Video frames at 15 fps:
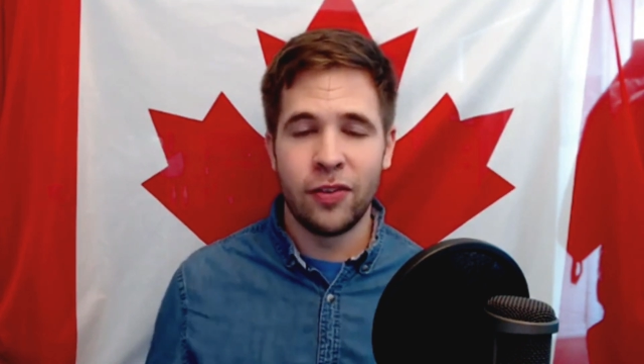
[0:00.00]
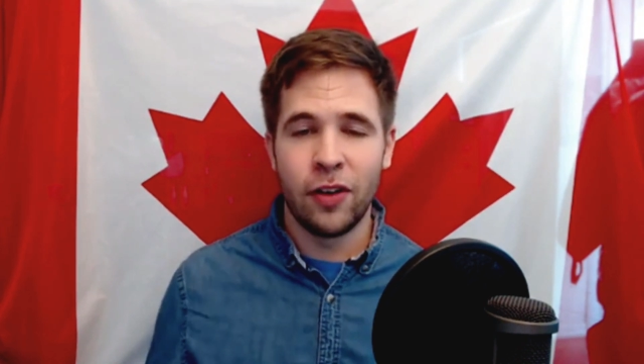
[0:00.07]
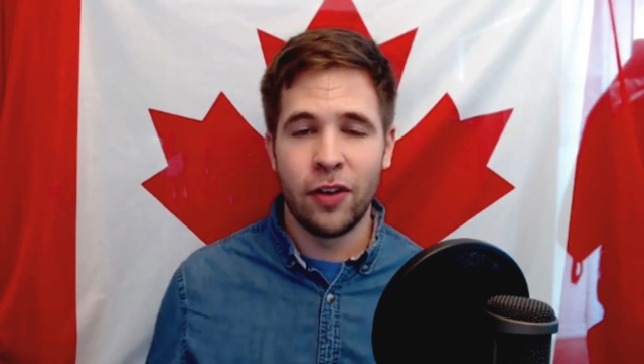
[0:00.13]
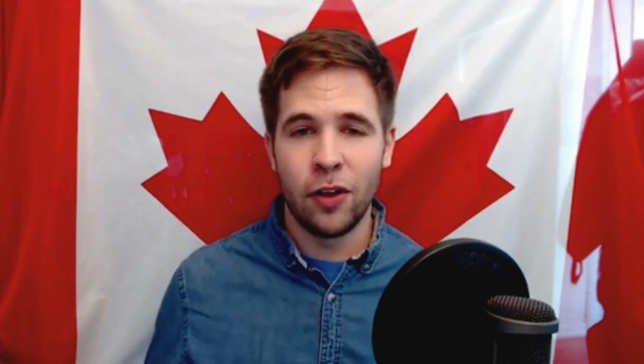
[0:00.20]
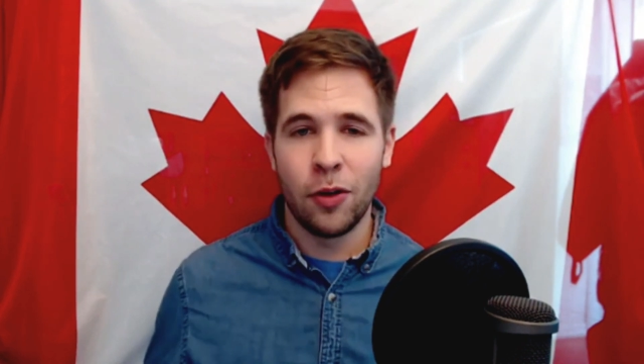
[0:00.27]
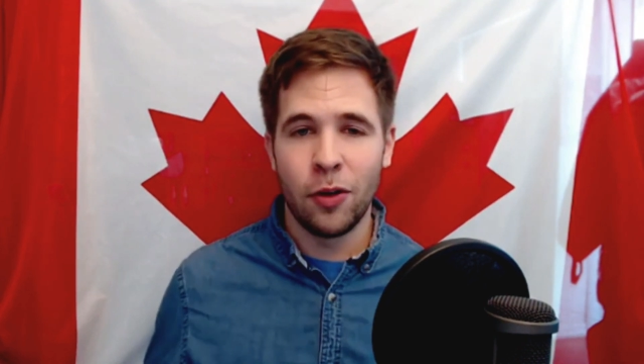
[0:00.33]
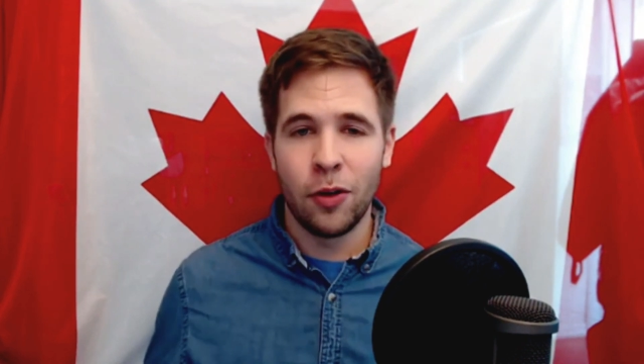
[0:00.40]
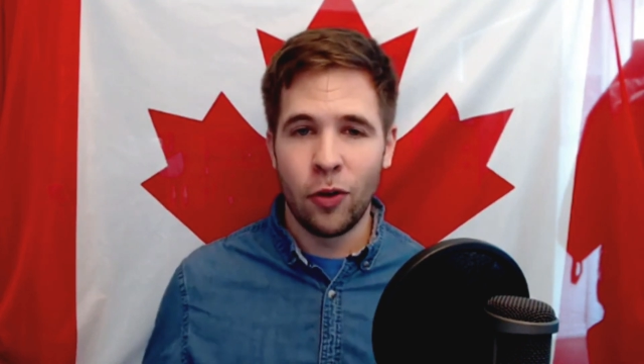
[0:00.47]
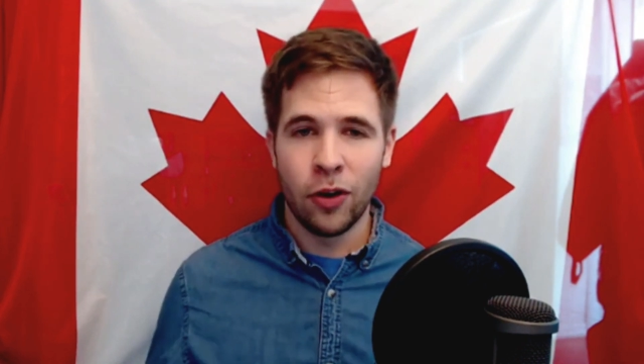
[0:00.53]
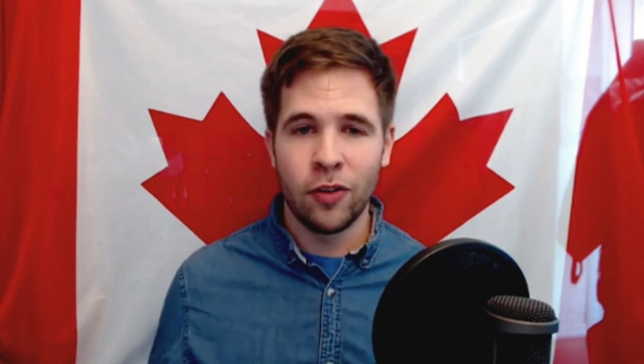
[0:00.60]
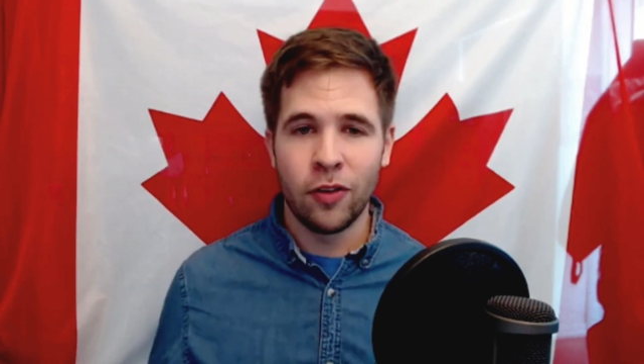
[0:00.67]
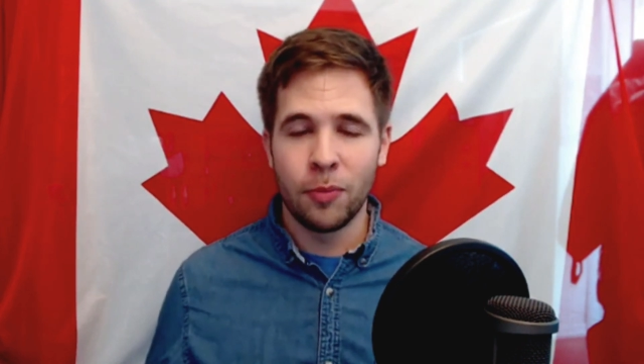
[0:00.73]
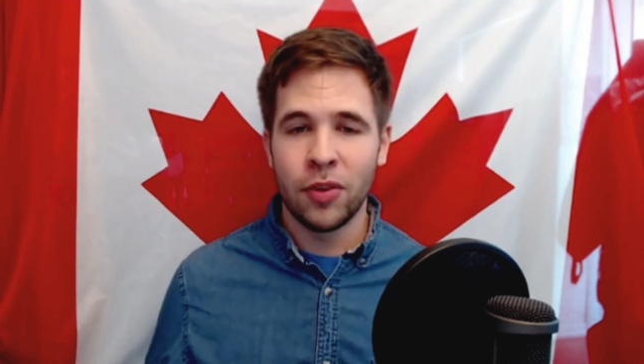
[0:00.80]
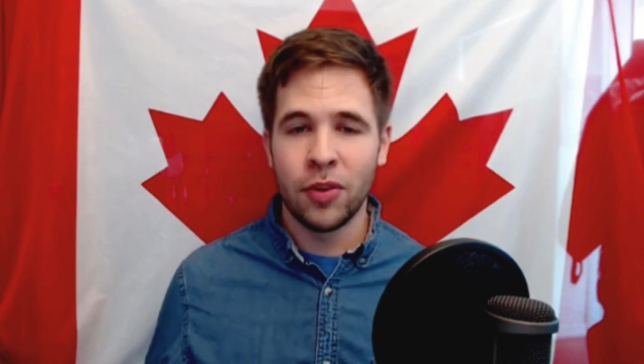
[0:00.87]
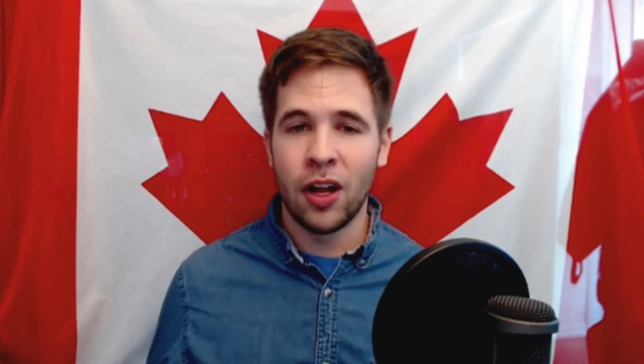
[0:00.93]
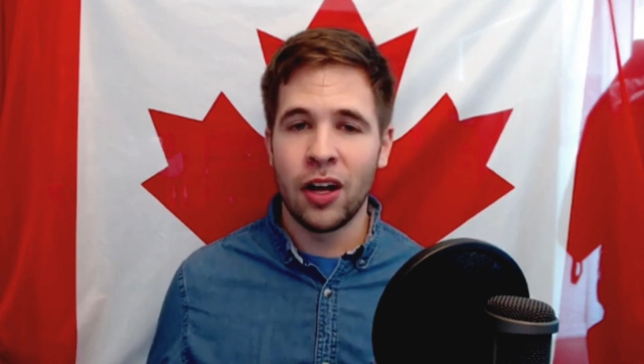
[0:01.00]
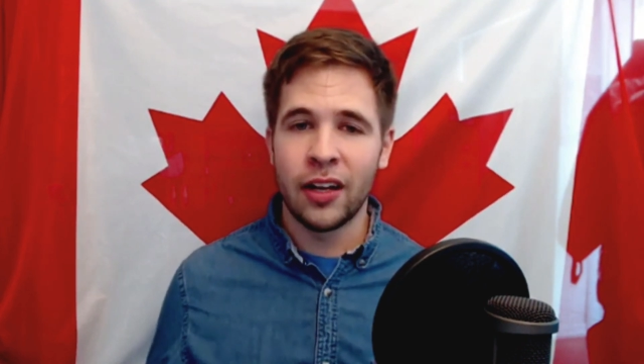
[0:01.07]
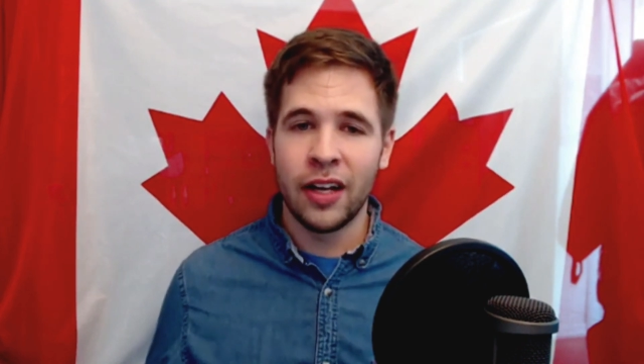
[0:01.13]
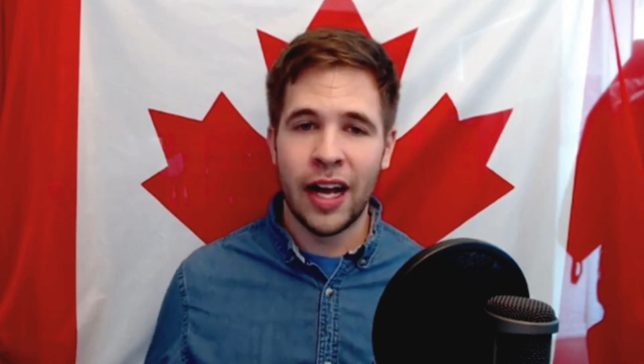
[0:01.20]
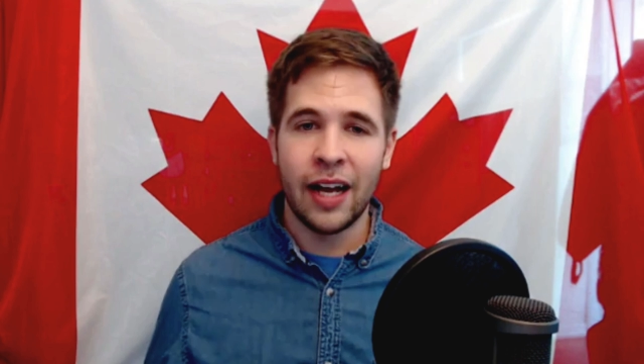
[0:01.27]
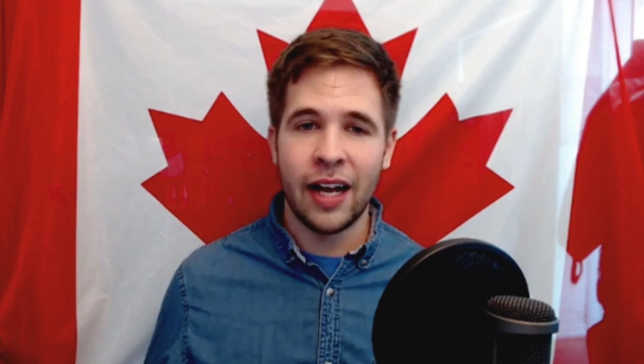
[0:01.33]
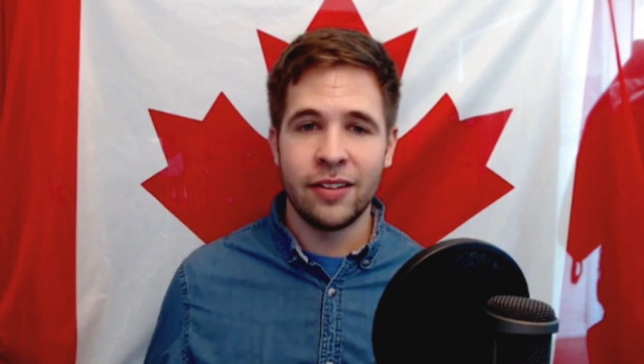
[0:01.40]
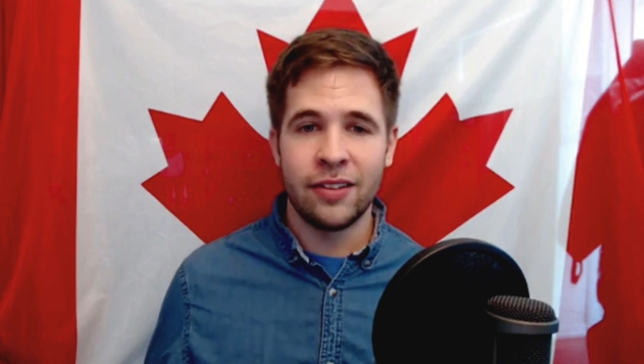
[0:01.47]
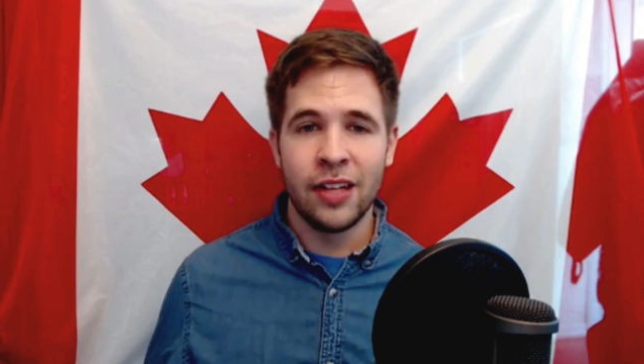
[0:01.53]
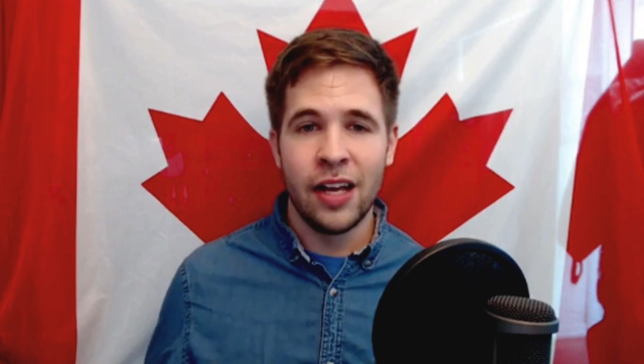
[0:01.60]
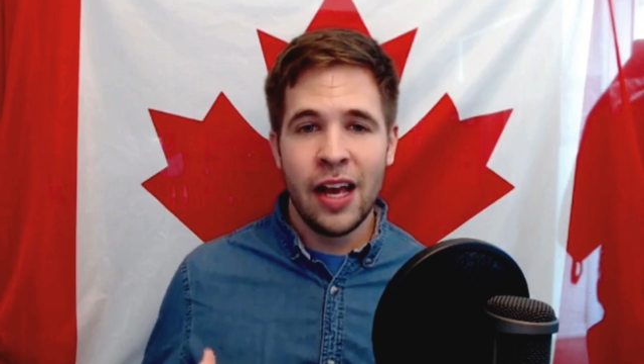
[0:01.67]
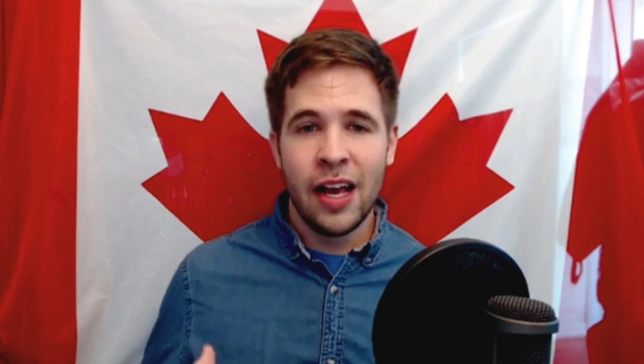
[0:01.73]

follow more of our blogcasts.